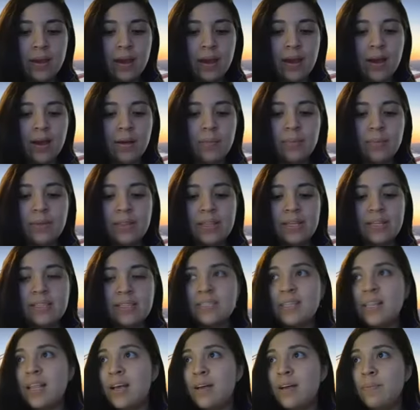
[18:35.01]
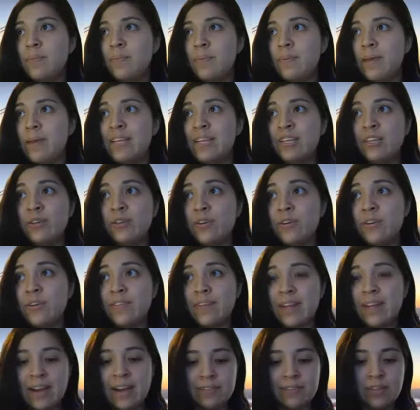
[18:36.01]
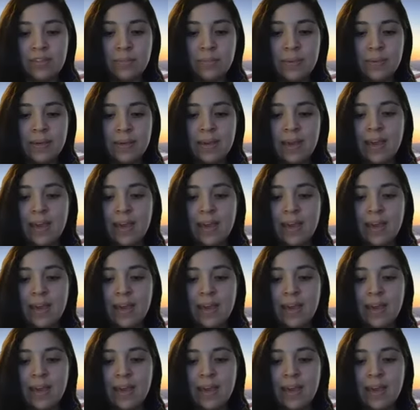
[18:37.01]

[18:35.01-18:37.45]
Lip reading: But this club, you don't even have to be